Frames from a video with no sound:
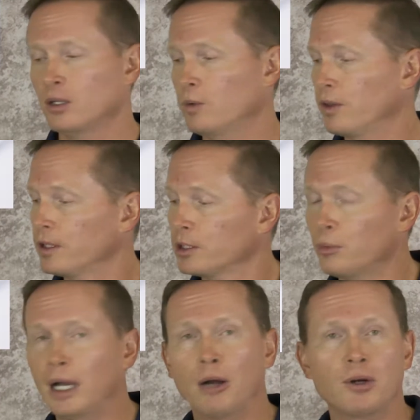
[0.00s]
with a little
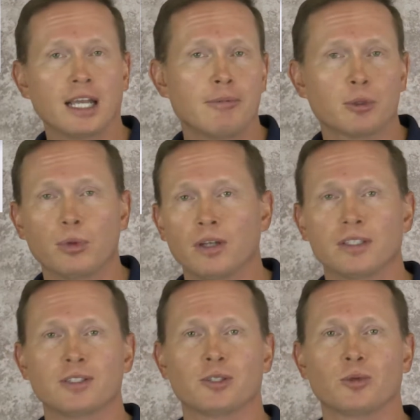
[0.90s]
power adapter plugged
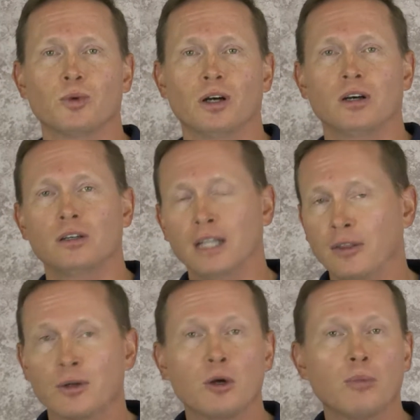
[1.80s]
into the wall
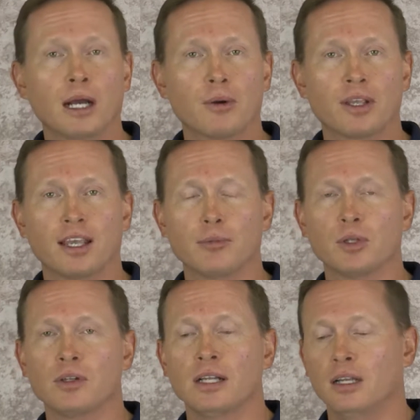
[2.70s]
and their own power
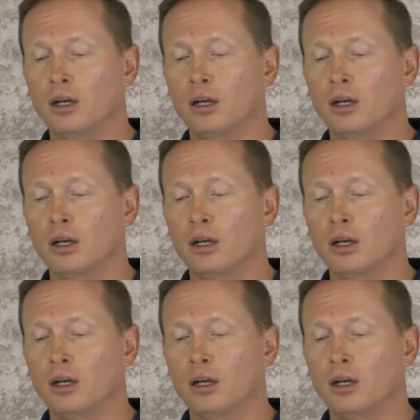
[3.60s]
cable,